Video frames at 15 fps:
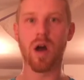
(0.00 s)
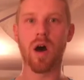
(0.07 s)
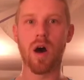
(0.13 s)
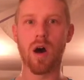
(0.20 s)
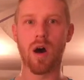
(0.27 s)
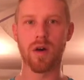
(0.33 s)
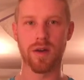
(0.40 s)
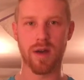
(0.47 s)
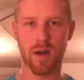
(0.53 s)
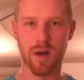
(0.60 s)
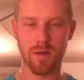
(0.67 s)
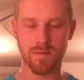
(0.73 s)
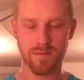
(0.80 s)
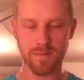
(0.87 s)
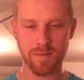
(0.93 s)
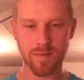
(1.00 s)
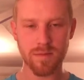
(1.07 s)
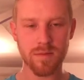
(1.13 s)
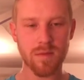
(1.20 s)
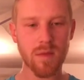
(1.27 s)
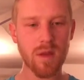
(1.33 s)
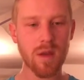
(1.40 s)
harder,
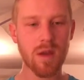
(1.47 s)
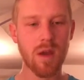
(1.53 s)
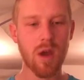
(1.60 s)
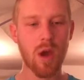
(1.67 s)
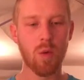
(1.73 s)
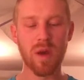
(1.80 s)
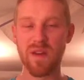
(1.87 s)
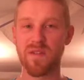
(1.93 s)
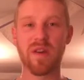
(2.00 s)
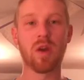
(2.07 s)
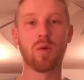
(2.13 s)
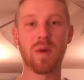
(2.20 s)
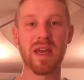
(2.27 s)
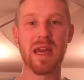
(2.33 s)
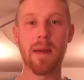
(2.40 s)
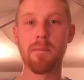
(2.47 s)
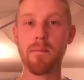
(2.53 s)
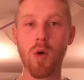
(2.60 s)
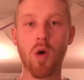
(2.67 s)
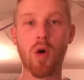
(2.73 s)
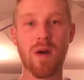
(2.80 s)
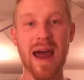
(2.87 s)
we feel we get
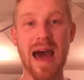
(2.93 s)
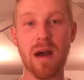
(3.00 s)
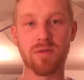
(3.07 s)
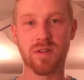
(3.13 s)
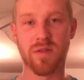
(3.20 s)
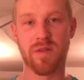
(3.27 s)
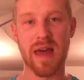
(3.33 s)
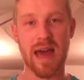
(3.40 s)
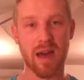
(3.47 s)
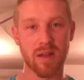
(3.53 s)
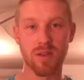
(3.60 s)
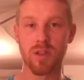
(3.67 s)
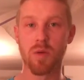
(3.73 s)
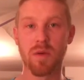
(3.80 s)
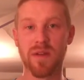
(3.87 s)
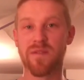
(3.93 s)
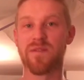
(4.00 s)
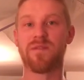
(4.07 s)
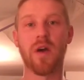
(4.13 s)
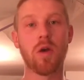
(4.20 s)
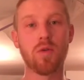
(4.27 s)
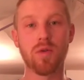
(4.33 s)
more out of that, and so we
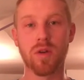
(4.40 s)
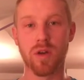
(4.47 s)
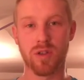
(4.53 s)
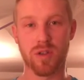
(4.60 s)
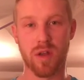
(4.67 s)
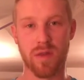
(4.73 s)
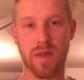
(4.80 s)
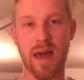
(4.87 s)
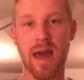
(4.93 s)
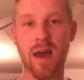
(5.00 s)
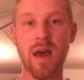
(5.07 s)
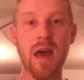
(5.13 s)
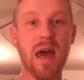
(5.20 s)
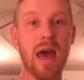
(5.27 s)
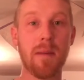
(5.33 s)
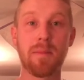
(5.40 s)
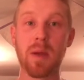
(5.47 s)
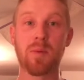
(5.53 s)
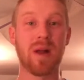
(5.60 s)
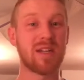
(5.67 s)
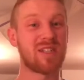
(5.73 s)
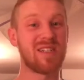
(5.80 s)
focus on that. And
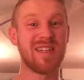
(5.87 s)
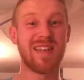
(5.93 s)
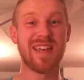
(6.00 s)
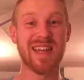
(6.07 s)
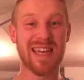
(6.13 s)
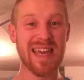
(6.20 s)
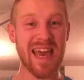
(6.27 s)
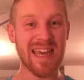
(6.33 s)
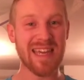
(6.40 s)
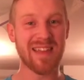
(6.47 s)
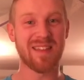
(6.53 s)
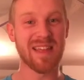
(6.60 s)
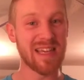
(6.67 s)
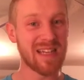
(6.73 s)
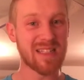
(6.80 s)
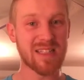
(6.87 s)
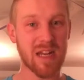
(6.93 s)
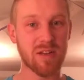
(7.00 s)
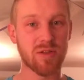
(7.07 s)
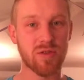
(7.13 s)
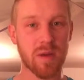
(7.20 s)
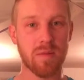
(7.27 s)
people actually negate the
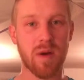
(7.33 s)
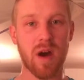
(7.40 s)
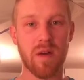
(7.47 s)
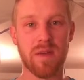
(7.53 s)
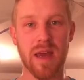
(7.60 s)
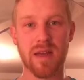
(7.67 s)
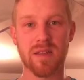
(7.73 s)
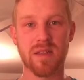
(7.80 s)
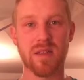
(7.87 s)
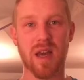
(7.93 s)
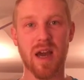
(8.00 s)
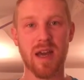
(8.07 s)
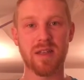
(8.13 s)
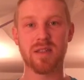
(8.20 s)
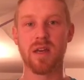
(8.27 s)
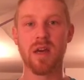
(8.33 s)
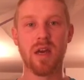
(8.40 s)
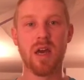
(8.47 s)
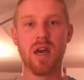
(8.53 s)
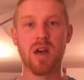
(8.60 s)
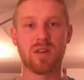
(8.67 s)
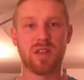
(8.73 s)
eccentric part of the exercise
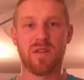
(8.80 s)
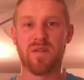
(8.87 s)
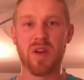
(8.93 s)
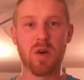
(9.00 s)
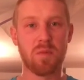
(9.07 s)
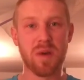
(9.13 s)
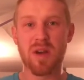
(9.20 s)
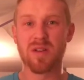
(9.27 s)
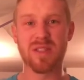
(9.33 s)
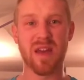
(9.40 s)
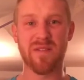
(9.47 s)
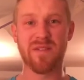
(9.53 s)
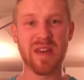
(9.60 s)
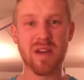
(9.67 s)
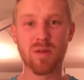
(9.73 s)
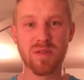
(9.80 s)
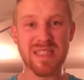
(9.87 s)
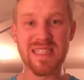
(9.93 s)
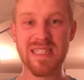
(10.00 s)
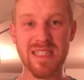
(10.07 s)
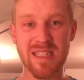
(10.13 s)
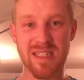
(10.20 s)
because they feel because that feels
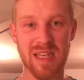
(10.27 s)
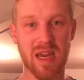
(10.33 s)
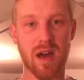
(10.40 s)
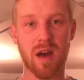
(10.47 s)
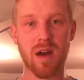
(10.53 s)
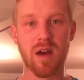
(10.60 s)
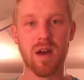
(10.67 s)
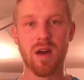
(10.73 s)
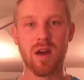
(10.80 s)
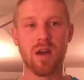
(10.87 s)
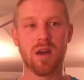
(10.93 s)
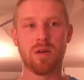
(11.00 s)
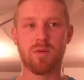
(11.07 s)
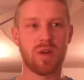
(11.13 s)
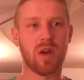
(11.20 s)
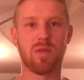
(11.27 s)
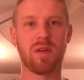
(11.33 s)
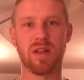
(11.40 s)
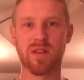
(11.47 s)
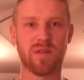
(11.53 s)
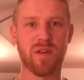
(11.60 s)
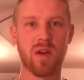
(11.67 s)
easier, we don't
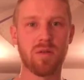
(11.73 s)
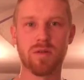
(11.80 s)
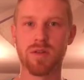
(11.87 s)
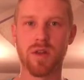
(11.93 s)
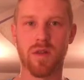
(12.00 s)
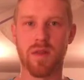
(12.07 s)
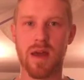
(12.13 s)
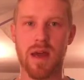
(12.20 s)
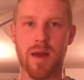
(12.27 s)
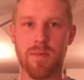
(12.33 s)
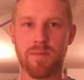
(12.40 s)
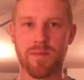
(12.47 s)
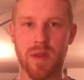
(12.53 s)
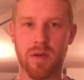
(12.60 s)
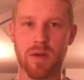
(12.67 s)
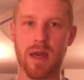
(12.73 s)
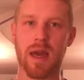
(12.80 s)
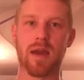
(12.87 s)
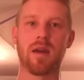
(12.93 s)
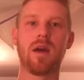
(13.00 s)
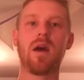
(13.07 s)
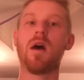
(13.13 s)
need to focus on that,
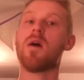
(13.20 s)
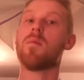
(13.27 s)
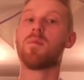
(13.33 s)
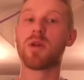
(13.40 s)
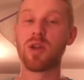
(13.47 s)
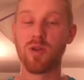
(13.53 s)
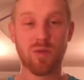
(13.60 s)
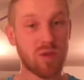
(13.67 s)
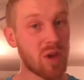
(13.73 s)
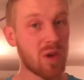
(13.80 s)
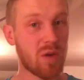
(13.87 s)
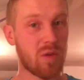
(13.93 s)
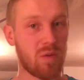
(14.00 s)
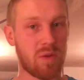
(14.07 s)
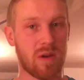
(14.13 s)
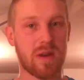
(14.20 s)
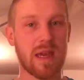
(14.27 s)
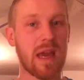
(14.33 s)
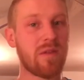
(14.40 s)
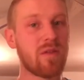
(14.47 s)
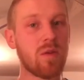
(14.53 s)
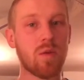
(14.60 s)
okay? But you do,
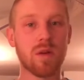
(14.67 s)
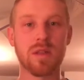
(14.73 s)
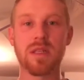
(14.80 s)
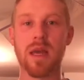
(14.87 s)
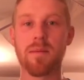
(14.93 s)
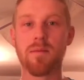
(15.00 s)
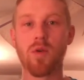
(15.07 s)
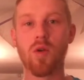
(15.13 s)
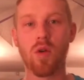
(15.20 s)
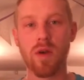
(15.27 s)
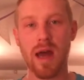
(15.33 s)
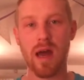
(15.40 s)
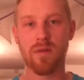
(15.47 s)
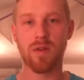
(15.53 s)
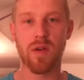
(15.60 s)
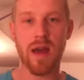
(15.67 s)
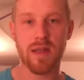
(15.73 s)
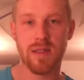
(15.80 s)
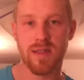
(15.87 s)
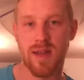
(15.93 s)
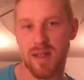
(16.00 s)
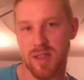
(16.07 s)
okay? If you want to get more out of your
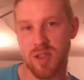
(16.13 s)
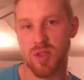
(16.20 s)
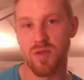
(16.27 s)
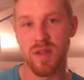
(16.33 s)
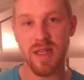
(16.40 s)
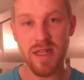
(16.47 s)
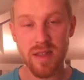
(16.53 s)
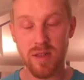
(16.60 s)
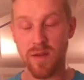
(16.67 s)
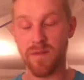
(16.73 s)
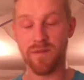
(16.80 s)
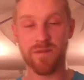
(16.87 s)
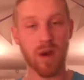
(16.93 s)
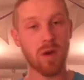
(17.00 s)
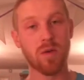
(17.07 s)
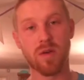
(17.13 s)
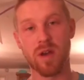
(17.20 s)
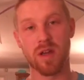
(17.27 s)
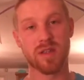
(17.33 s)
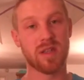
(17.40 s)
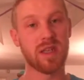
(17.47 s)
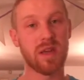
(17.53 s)
exercises, you need to
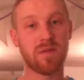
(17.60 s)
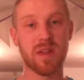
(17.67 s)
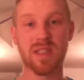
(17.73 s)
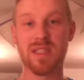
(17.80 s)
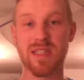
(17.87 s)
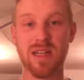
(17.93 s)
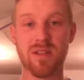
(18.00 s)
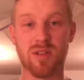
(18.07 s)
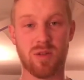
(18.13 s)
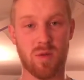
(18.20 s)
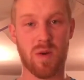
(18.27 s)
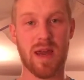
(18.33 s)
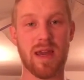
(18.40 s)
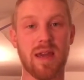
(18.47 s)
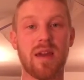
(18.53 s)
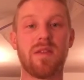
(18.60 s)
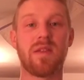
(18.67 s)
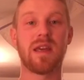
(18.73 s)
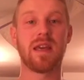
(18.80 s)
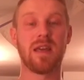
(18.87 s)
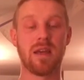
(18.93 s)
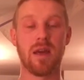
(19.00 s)
focus and even accentuate
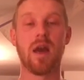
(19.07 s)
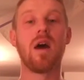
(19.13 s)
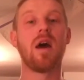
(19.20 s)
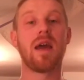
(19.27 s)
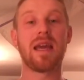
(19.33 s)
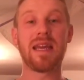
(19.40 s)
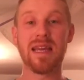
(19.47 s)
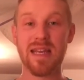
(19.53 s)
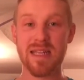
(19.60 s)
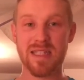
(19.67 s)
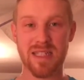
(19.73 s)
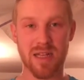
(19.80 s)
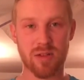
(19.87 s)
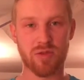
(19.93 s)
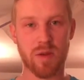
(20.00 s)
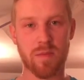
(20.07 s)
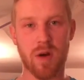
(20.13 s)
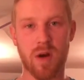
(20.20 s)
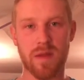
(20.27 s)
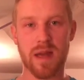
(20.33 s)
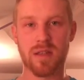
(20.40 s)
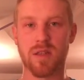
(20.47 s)
the eccentric
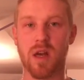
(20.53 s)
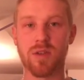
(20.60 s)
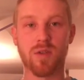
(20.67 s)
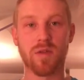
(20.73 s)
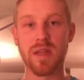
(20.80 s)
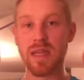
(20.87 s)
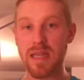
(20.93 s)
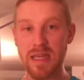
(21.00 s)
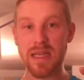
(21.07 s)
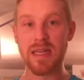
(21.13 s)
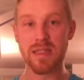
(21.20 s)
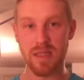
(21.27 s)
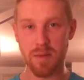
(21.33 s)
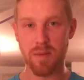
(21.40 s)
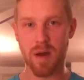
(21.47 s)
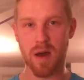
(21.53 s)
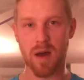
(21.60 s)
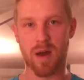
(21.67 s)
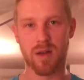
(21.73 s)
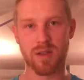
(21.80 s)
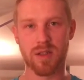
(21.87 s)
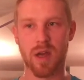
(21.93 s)
part of the exercise, or the easy
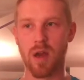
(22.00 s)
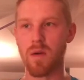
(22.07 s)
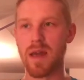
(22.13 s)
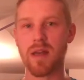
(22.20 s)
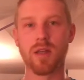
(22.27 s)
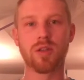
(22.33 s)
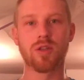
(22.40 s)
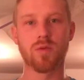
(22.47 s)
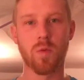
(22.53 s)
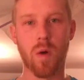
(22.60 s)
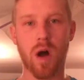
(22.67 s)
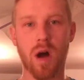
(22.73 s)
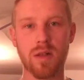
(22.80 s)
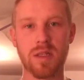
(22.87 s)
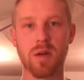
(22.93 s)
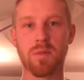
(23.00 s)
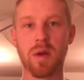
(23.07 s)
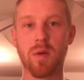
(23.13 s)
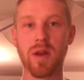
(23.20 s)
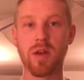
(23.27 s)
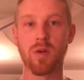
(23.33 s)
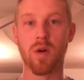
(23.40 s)
part. So in a squat, it'll be
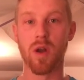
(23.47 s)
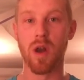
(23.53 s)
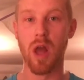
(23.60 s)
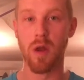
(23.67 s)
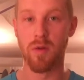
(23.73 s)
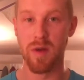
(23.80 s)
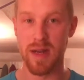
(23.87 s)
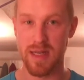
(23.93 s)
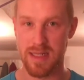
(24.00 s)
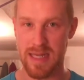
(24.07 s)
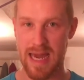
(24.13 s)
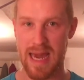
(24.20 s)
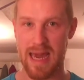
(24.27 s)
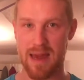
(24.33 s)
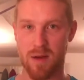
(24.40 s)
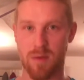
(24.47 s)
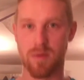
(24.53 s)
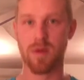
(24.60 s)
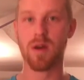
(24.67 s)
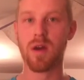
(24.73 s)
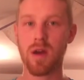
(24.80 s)
when you're lowering down,